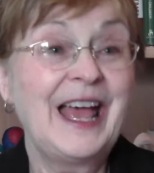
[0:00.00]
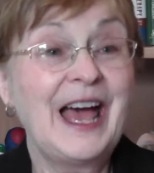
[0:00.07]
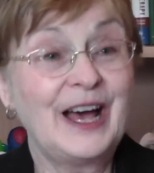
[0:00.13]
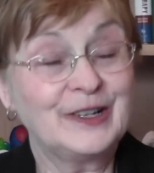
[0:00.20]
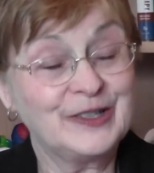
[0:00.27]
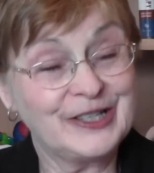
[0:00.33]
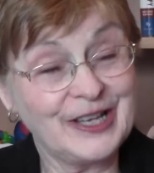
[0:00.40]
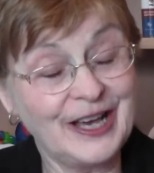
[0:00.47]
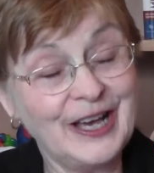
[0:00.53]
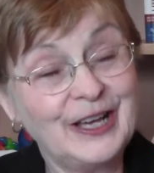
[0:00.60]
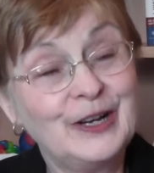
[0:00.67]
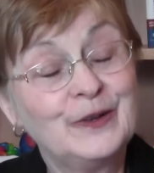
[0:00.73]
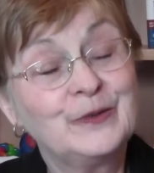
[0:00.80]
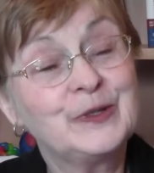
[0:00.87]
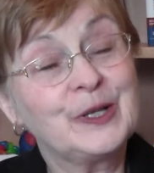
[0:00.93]

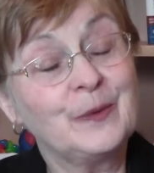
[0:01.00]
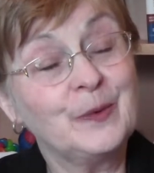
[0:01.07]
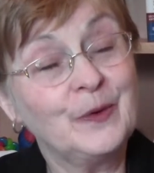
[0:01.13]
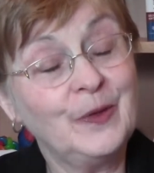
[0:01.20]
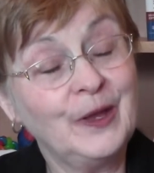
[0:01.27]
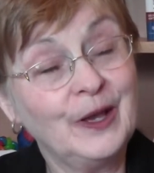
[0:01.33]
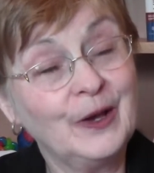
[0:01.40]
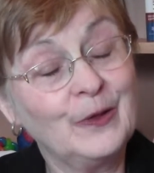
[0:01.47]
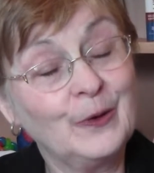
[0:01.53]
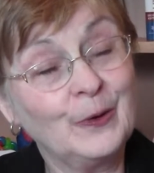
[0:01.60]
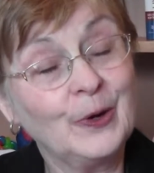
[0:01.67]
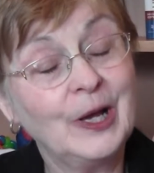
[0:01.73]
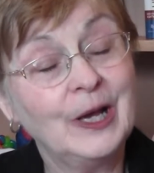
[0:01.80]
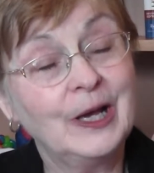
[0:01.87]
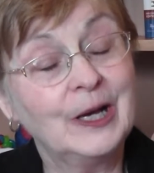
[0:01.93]
outside of some of the
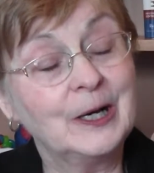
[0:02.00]
other